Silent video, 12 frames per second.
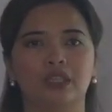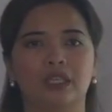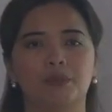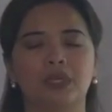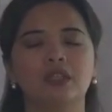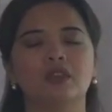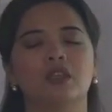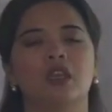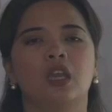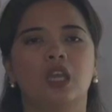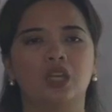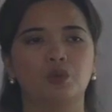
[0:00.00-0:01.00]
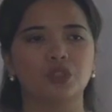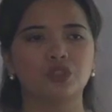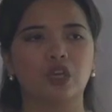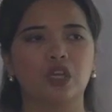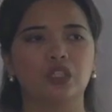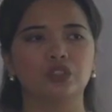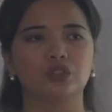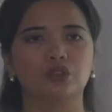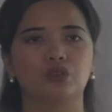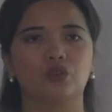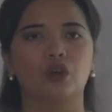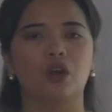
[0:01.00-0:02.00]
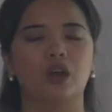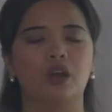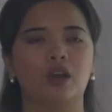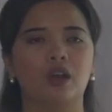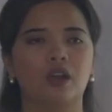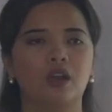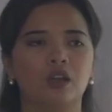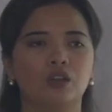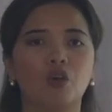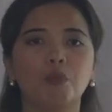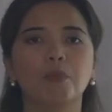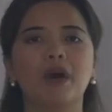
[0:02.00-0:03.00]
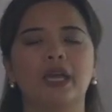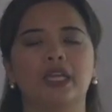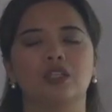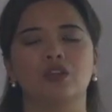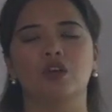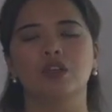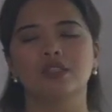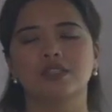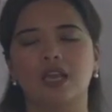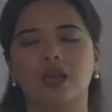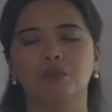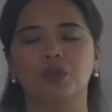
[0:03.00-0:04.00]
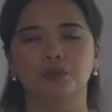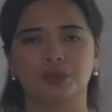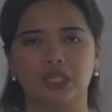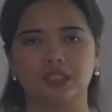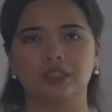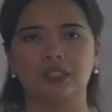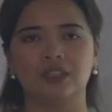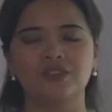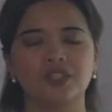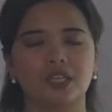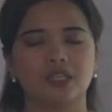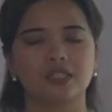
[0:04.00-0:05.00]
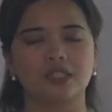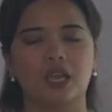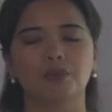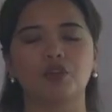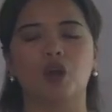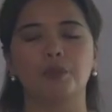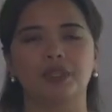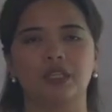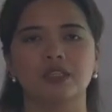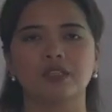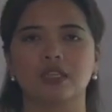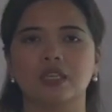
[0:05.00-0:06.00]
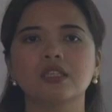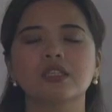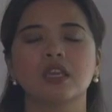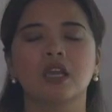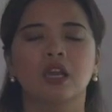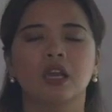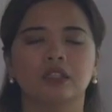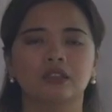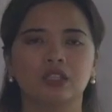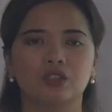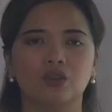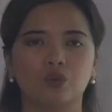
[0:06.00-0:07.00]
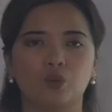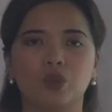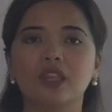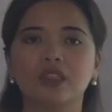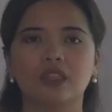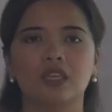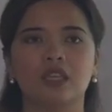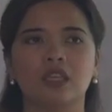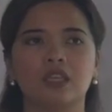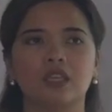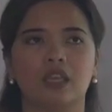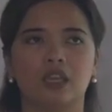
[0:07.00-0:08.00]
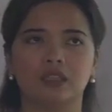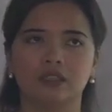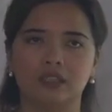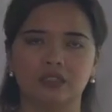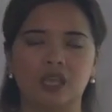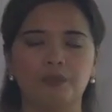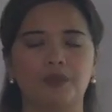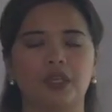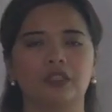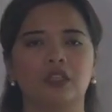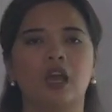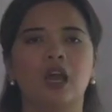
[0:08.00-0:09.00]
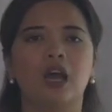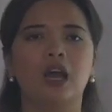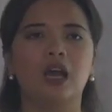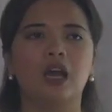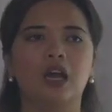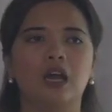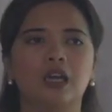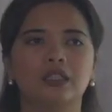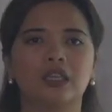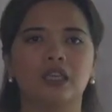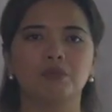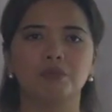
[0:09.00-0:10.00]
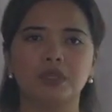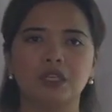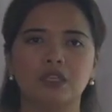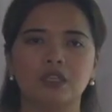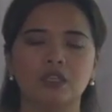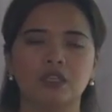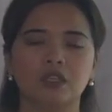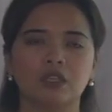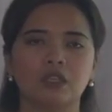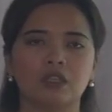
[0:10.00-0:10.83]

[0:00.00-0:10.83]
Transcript: limit, and we try to combine some objectives and some competencies that we think and the depth ed can be